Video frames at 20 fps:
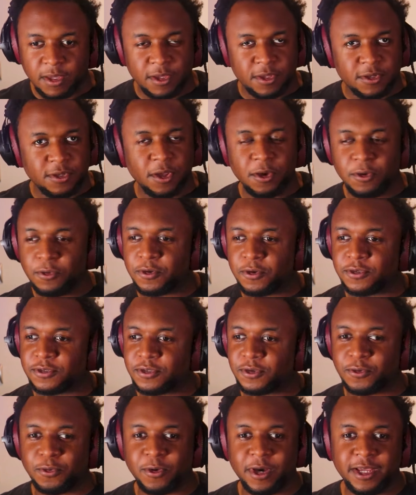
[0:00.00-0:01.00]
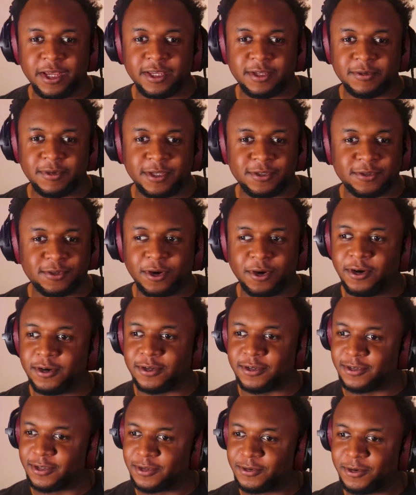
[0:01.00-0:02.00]
No, because the choir has
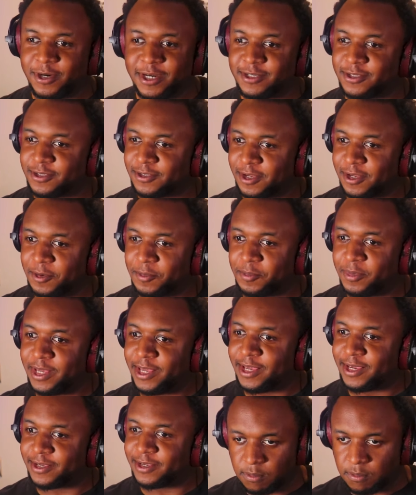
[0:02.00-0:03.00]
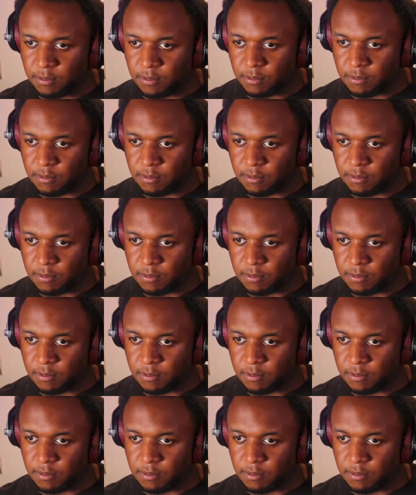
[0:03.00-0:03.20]
gone. The choir doesn't come back.